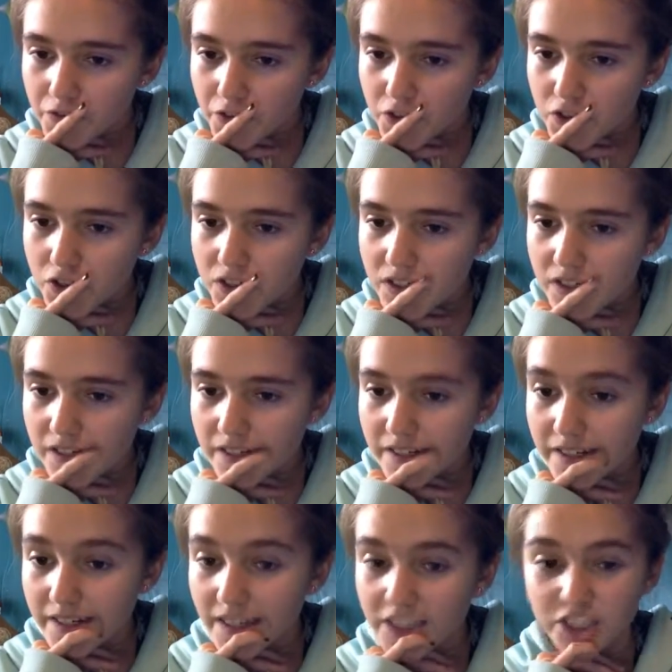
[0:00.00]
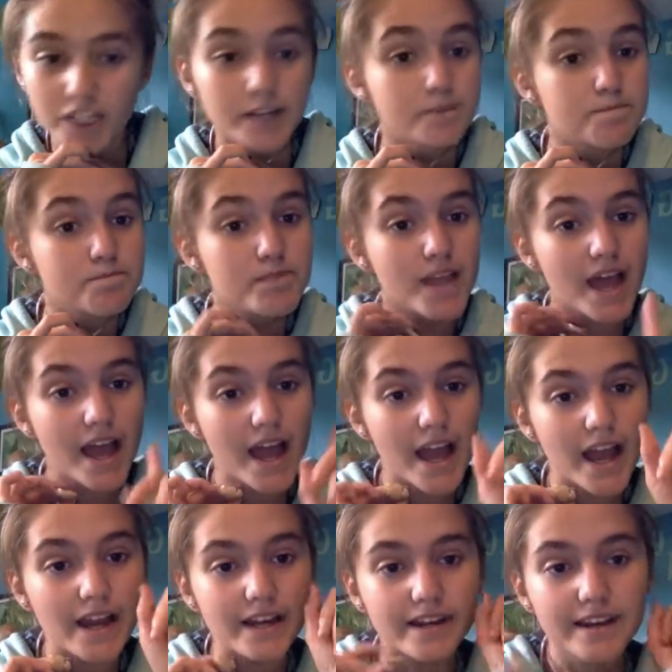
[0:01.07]
First detention.
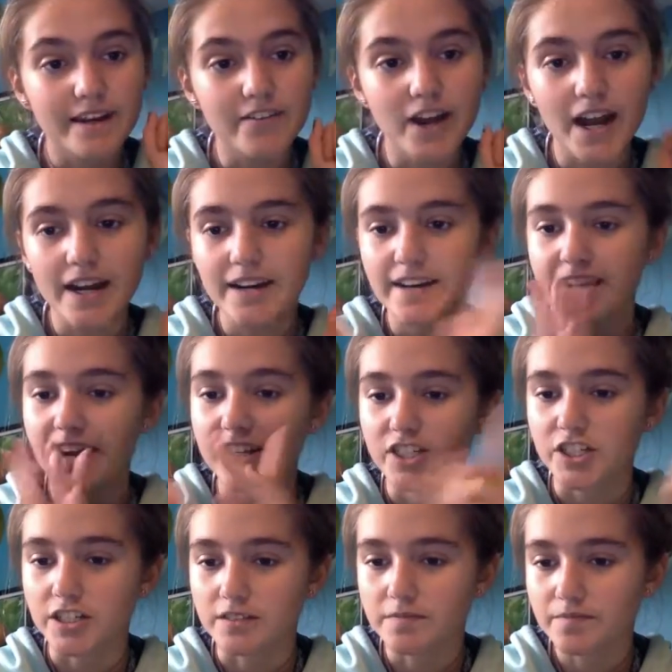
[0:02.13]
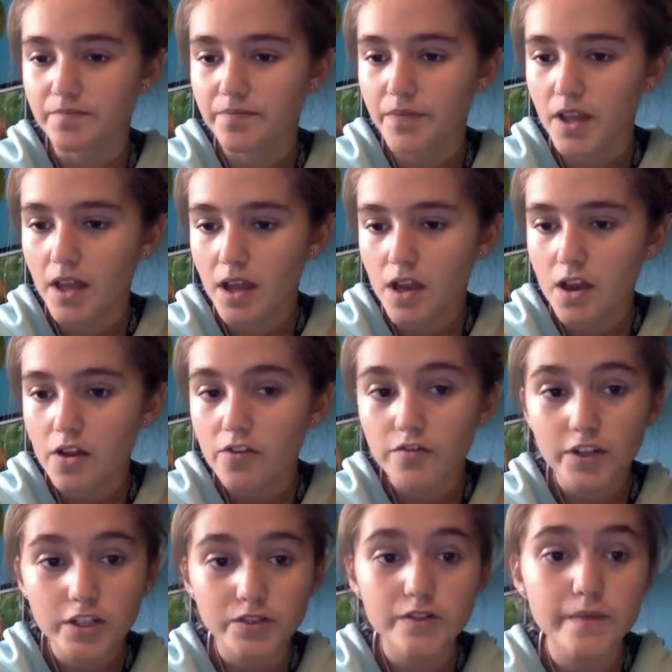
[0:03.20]
Never had a detention.
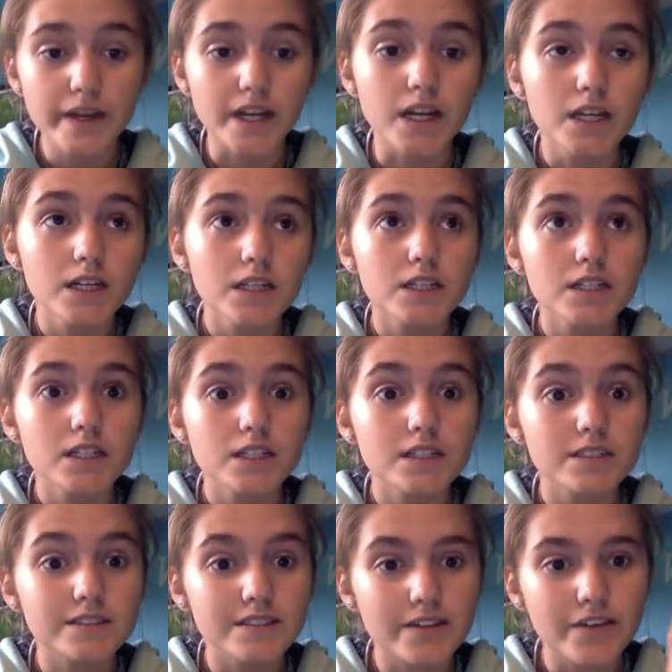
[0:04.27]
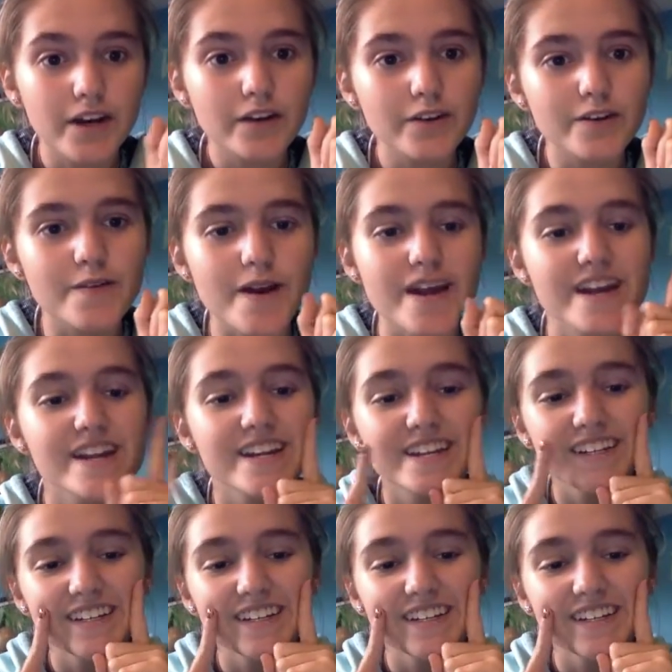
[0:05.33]
First roommate. Never had a roommate.